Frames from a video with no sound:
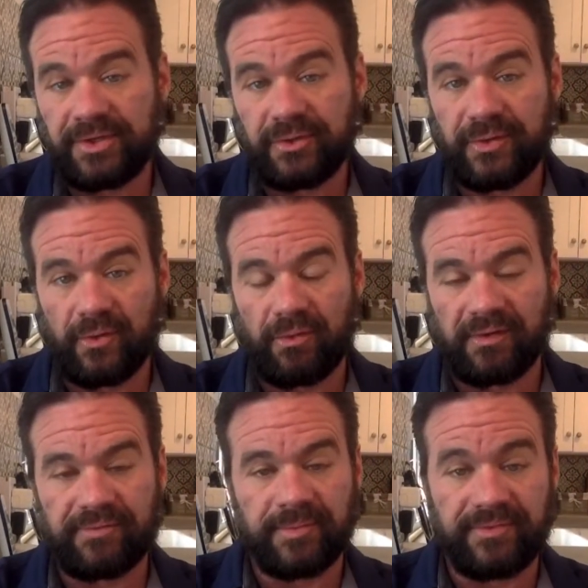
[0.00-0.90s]
knew they were wrong
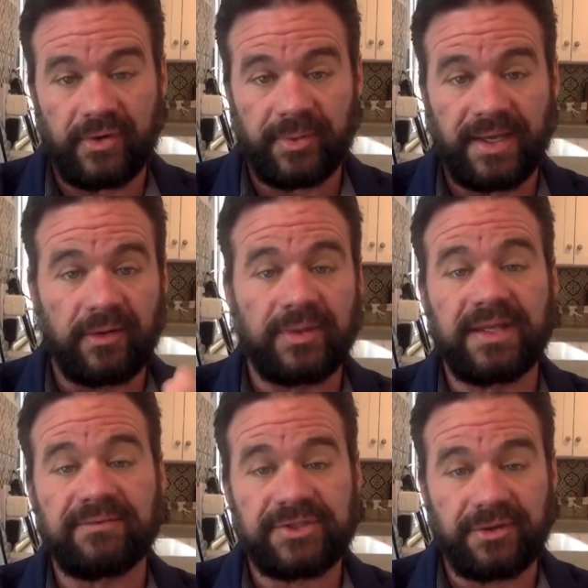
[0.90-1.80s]
from the very beginning when they
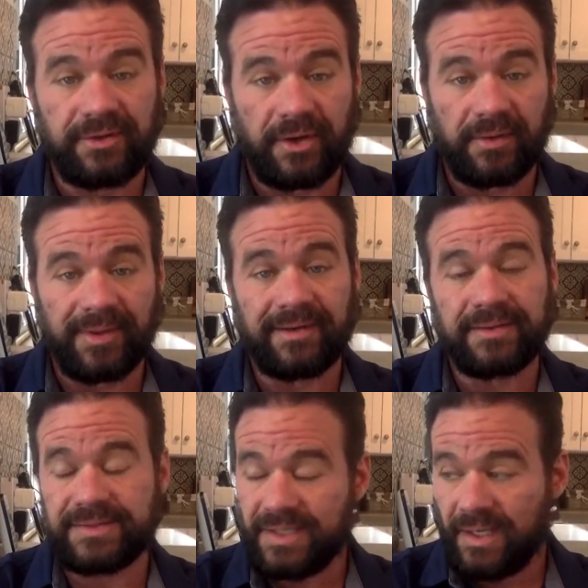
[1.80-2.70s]
even started talking about it
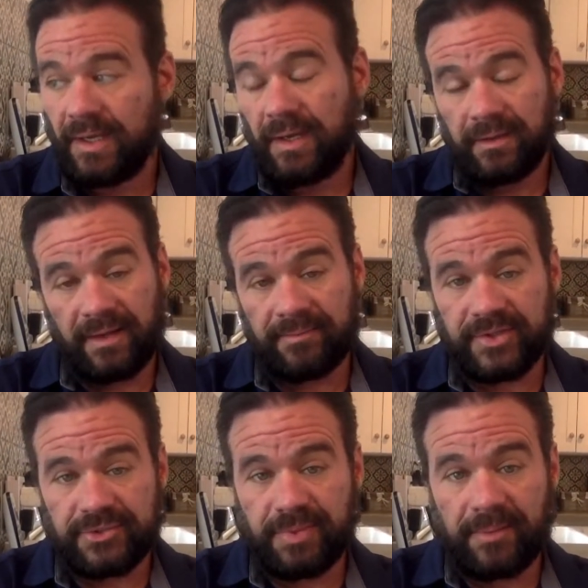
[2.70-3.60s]
because a lot of them are
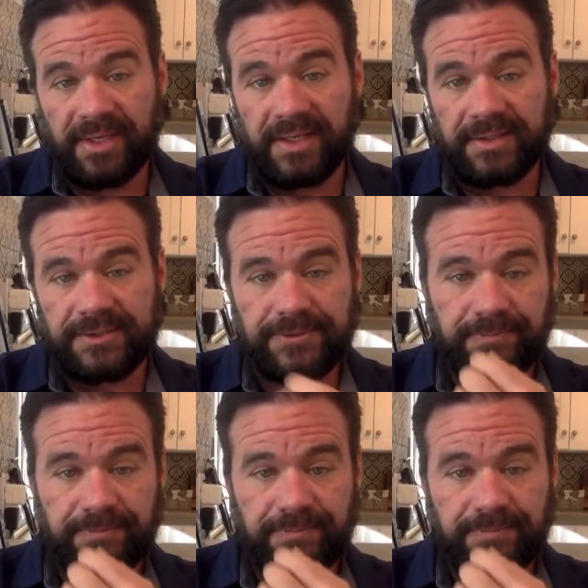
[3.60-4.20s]
just propagandists.